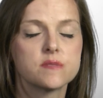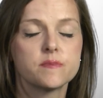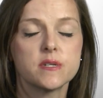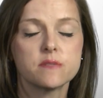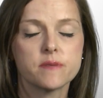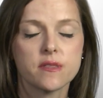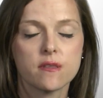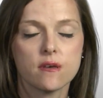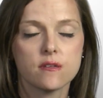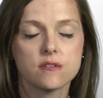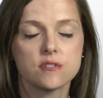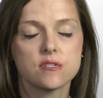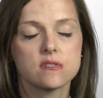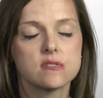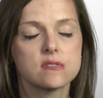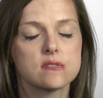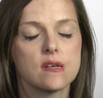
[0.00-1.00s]
speech
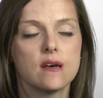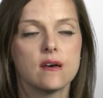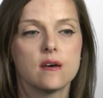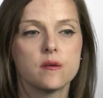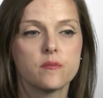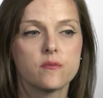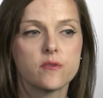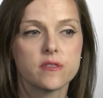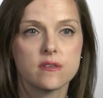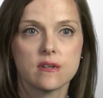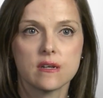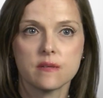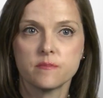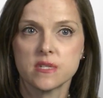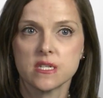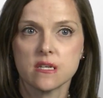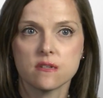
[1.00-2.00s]
pathologists within
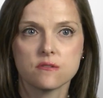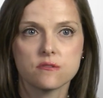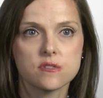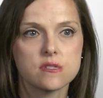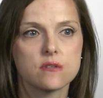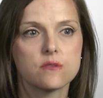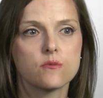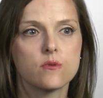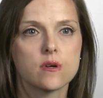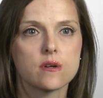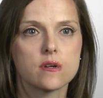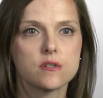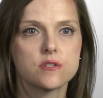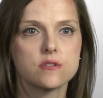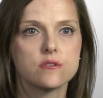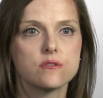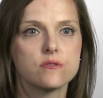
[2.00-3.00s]
MD Anderson
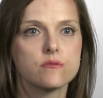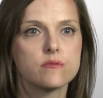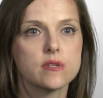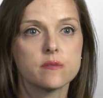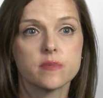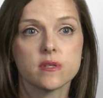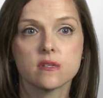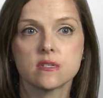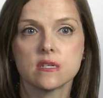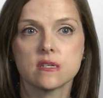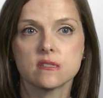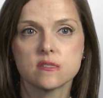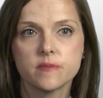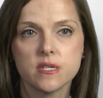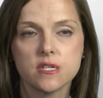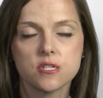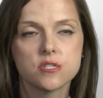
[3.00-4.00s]
work to rehabilitate
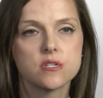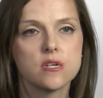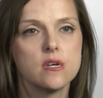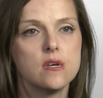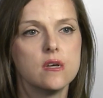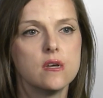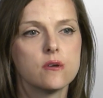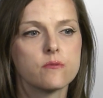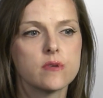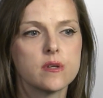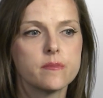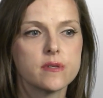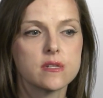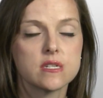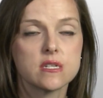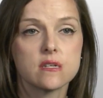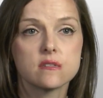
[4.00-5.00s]
speech,
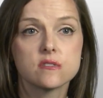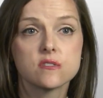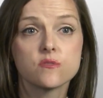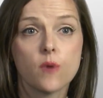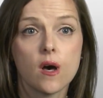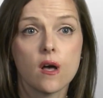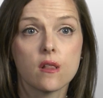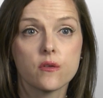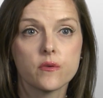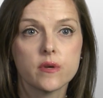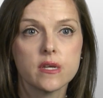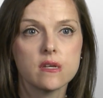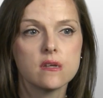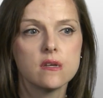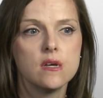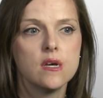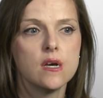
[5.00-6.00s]
rehabilitate
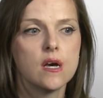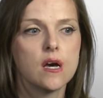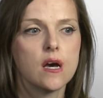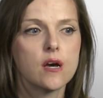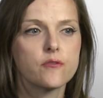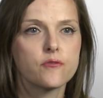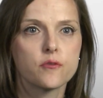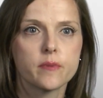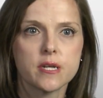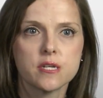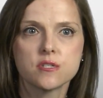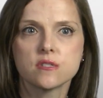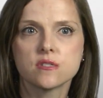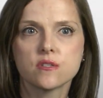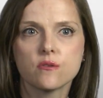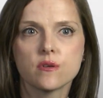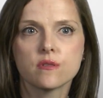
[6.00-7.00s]
swallowing for
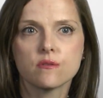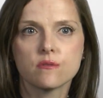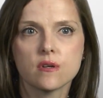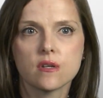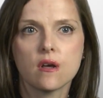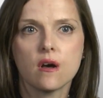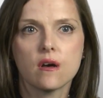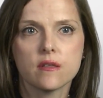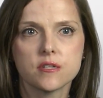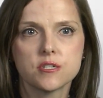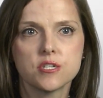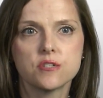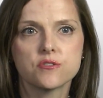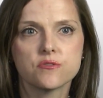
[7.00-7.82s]
patients going through oncology